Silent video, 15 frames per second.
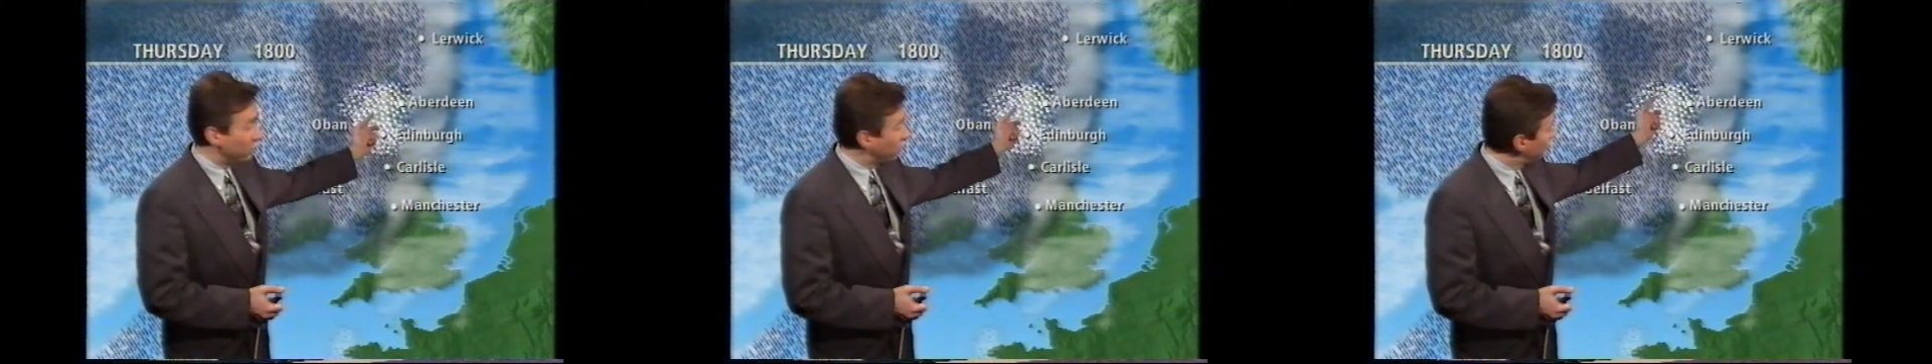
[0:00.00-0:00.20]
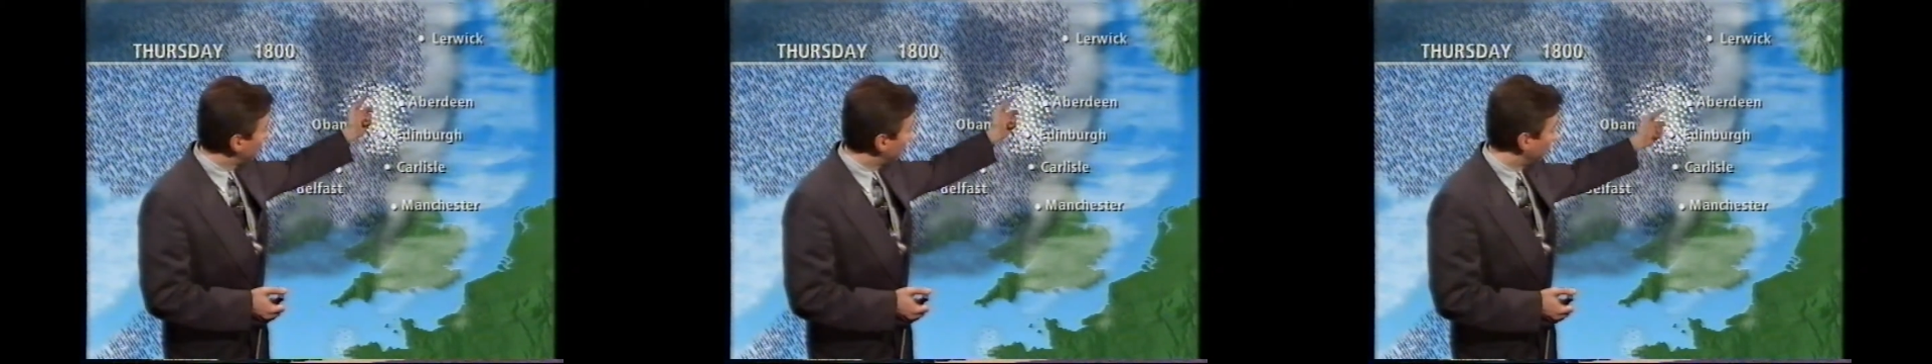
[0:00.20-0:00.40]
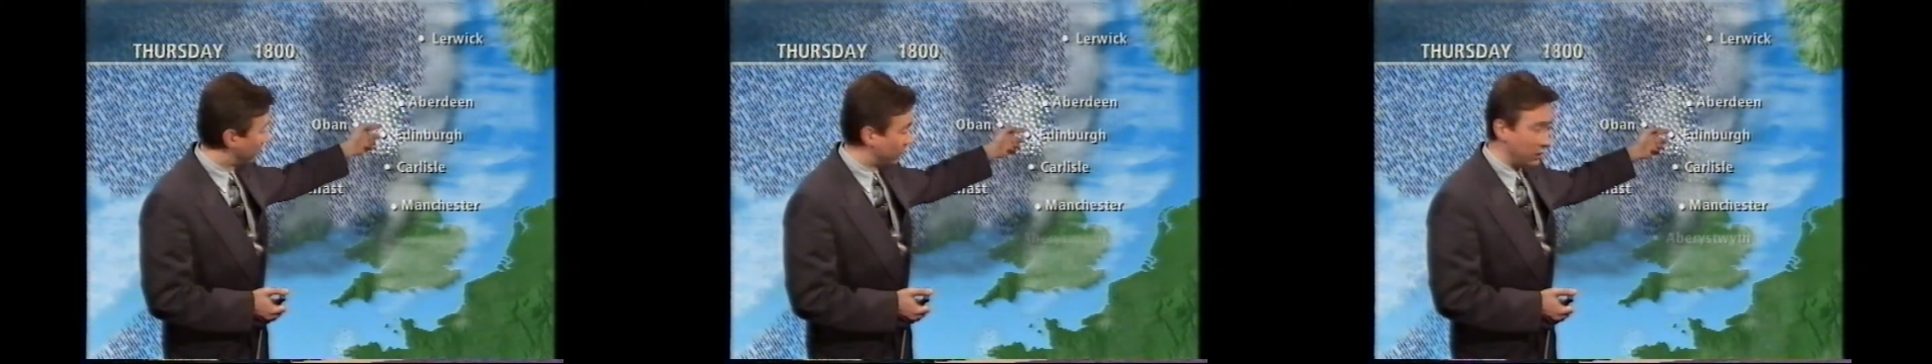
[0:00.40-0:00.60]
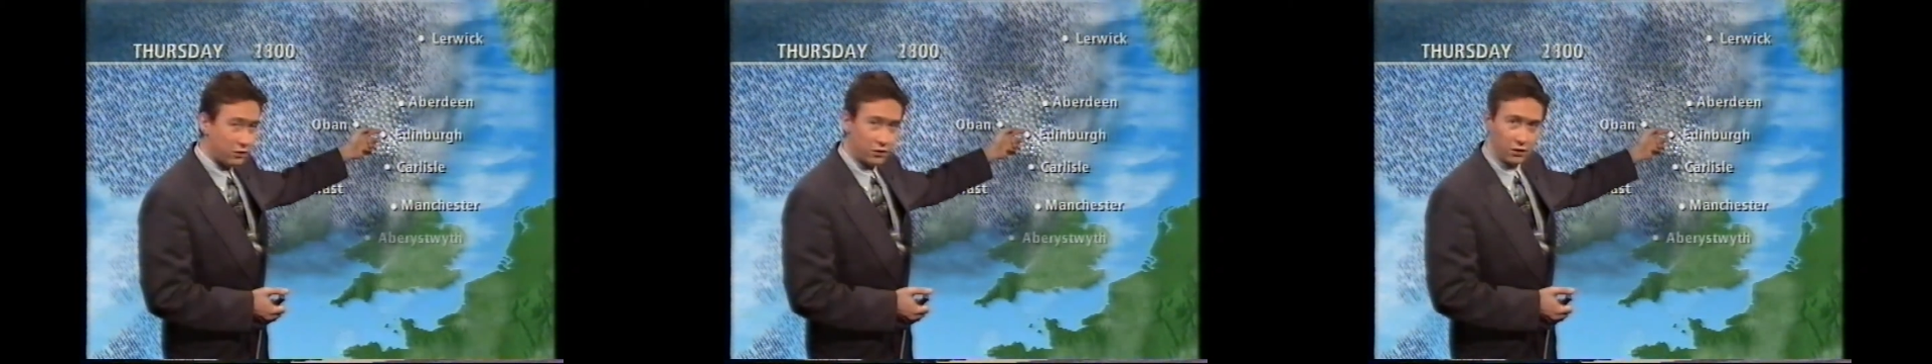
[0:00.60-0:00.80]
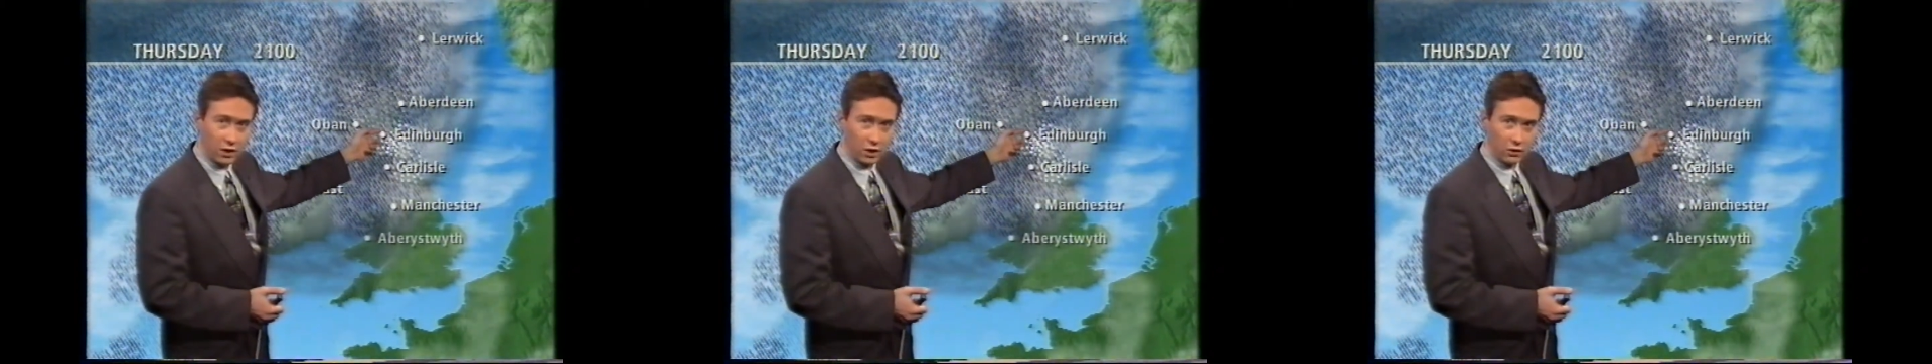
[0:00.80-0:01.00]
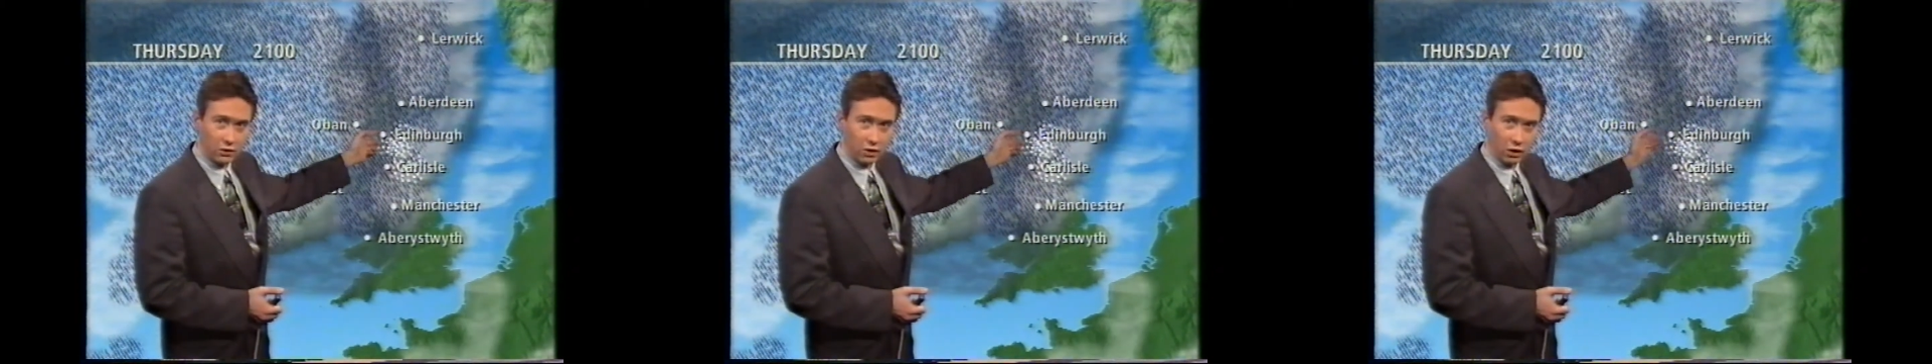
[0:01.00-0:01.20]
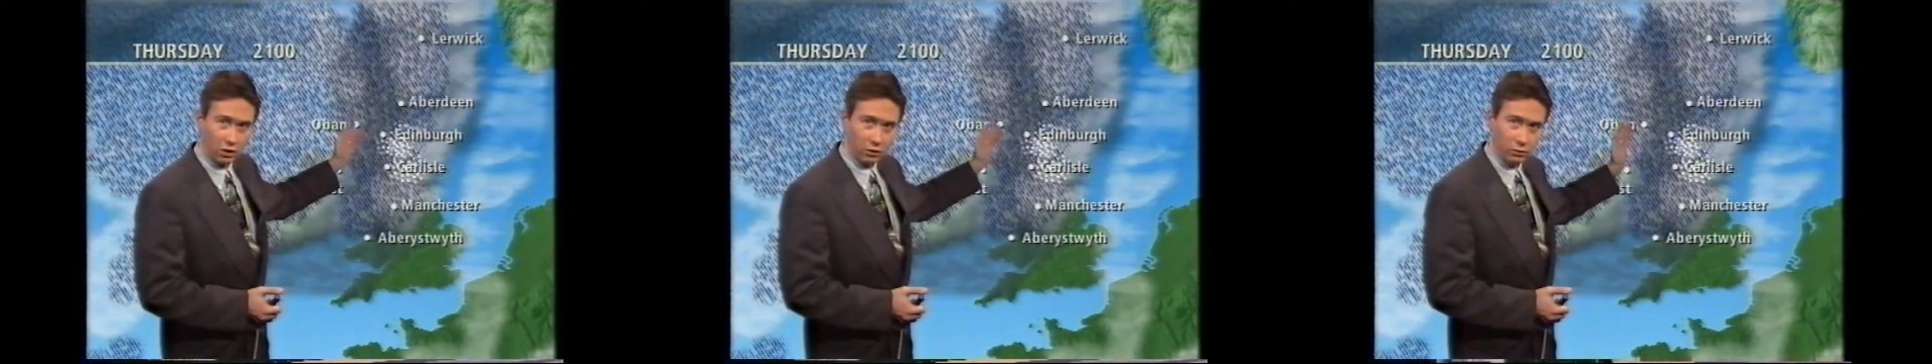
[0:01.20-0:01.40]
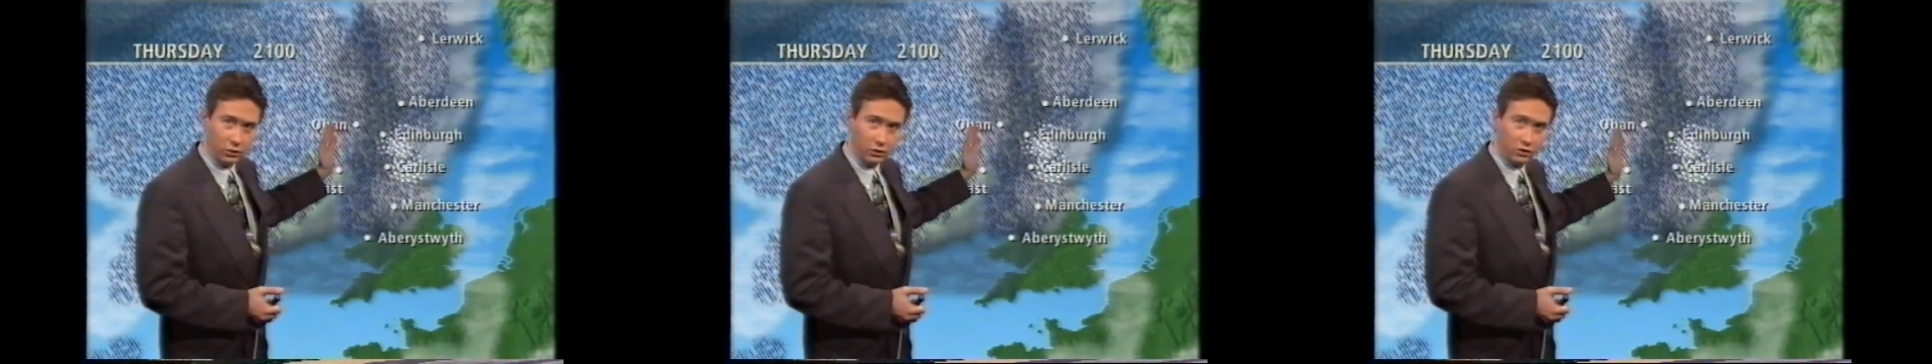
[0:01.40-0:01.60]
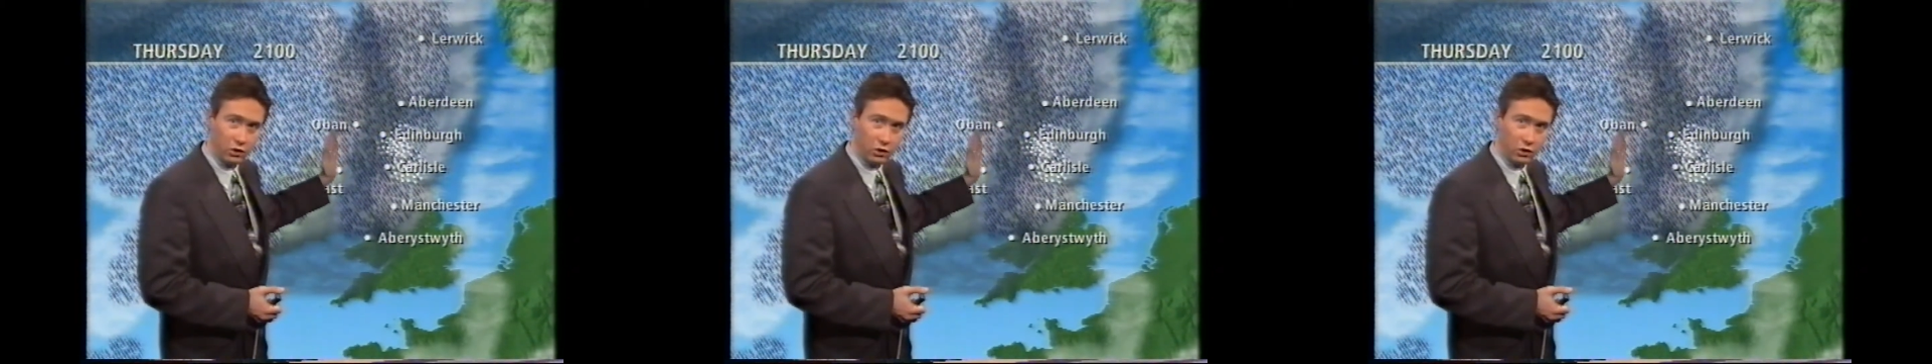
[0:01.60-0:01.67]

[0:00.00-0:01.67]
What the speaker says: certainly on the eastern side of Scotland, will